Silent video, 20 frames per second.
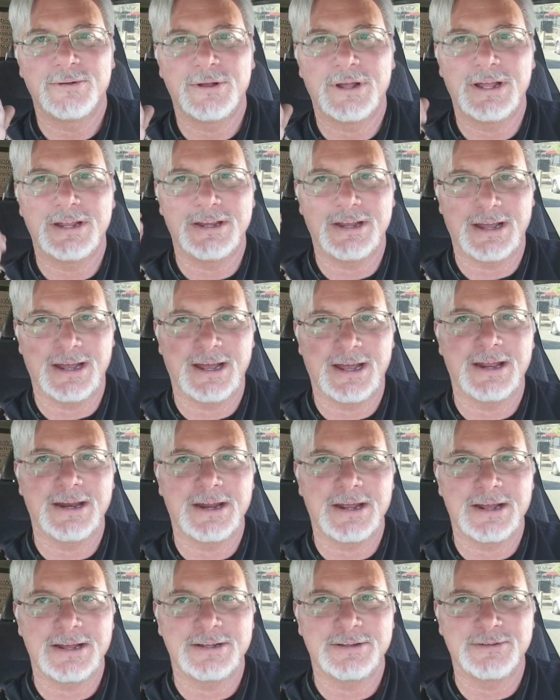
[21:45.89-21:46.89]
and yeah, it
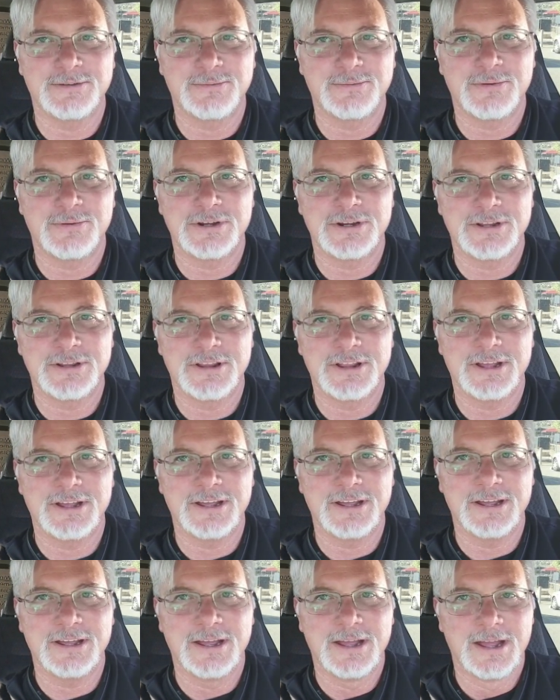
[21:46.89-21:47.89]
has one of
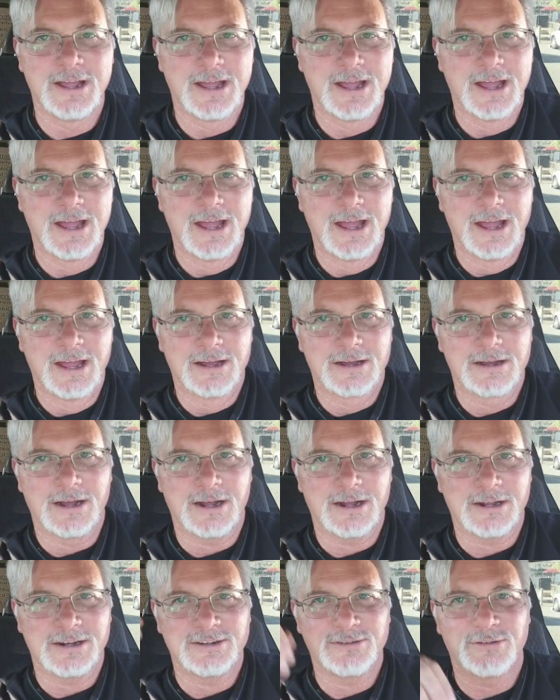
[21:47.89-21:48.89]
the
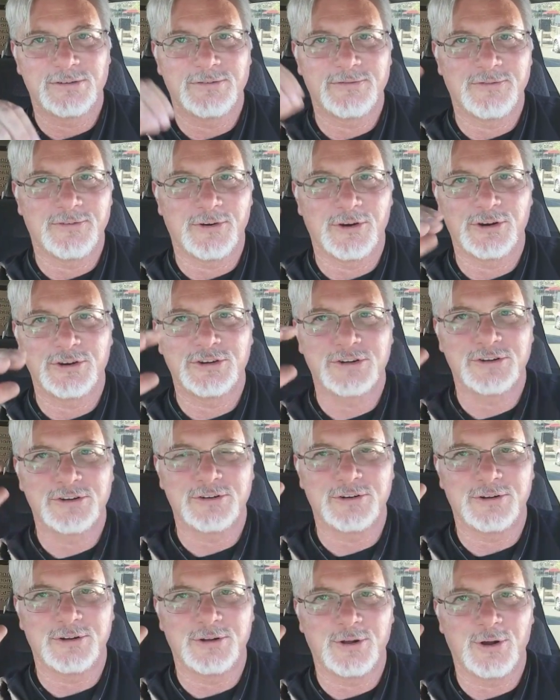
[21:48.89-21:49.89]
controversial,
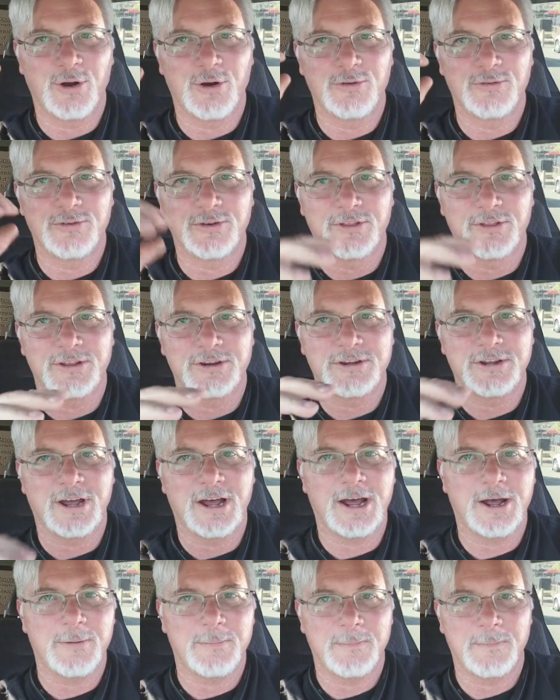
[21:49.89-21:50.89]
over the
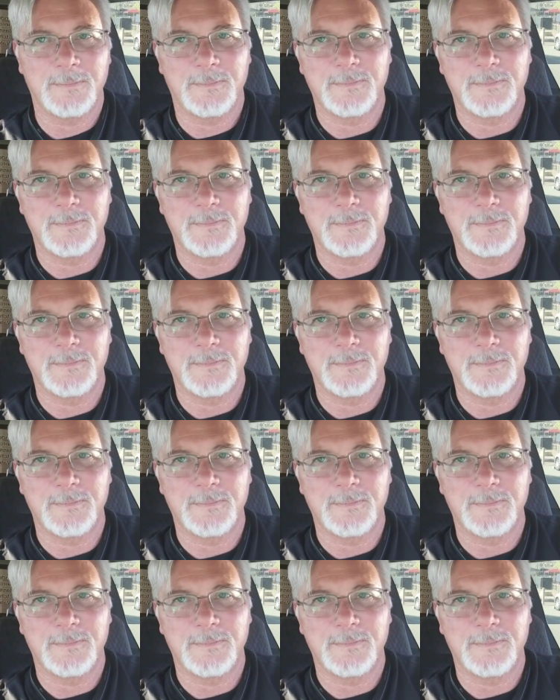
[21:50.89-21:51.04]
top,